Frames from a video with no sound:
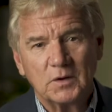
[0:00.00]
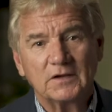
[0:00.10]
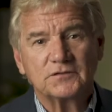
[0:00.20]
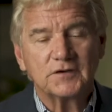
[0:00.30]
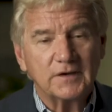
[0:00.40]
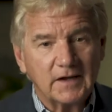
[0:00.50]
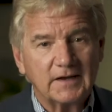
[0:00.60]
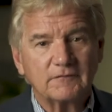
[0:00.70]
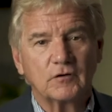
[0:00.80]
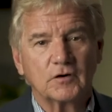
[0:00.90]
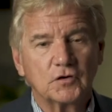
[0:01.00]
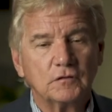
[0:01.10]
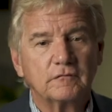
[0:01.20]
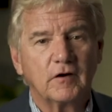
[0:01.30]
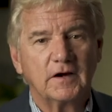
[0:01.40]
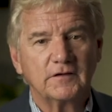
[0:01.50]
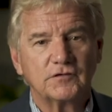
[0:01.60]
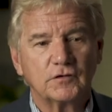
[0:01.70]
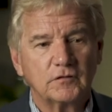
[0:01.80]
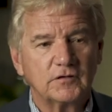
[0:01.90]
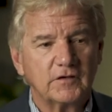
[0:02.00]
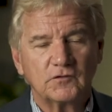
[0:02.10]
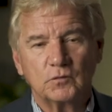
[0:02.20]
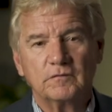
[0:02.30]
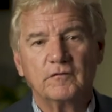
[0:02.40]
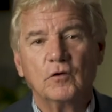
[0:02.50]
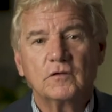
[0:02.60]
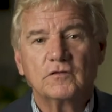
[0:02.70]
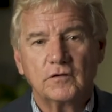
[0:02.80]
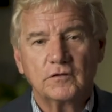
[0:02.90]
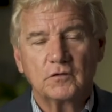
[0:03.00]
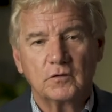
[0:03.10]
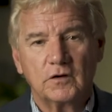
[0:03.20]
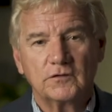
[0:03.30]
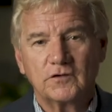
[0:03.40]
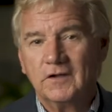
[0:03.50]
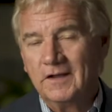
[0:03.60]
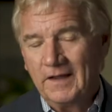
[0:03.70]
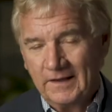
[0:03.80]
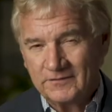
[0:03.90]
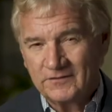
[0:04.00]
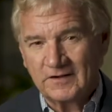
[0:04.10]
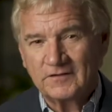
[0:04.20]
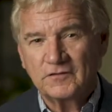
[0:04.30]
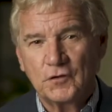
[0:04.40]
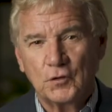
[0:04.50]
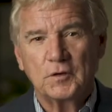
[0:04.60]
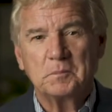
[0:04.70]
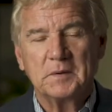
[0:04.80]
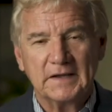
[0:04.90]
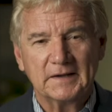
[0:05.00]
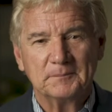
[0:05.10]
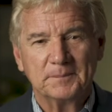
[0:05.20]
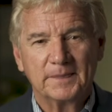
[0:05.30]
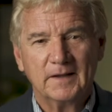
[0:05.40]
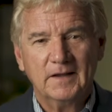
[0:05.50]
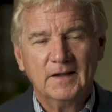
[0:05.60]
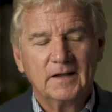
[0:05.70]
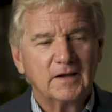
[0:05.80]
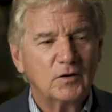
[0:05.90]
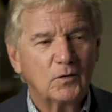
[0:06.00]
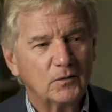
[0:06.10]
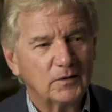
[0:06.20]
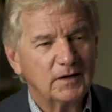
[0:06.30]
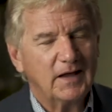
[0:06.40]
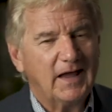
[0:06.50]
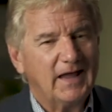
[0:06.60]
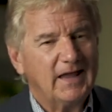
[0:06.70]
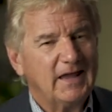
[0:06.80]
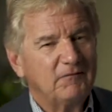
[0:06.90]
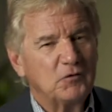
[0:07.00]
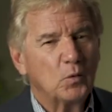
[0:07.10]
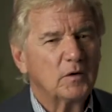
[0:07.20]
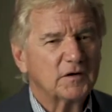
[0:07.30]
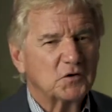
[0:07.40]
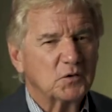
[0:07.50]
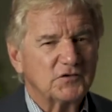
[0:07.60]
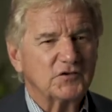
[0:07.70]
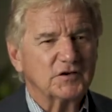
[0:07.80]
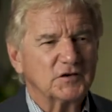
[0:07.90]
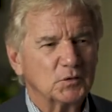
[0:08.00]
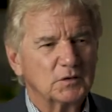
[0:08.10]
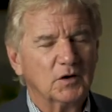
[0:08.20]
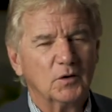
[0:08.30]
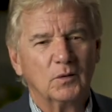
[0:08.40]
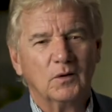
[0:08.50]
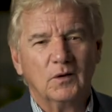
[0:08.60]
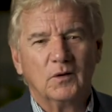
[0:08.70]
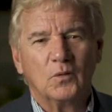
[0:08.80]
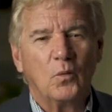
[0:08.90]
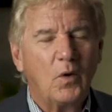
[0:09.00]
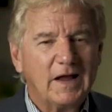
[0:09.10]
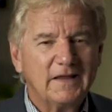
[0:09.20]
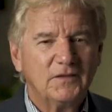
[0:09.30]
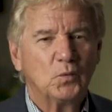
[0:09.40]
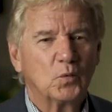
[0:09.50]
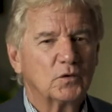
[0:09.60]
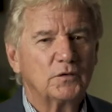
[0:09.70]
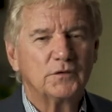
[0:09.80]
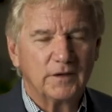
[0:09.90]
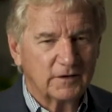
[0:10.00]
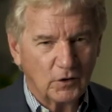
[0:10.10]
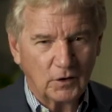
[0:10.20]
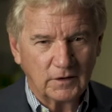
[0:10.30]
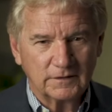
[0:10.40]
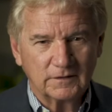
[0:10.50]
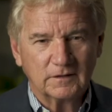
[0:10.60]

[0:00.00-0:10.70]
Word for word: you out tonight for our Good Friday service as we focus on the cross at 6:30 p.m. You know, if you weren't a Christian, you would go, "Why in the world do they call it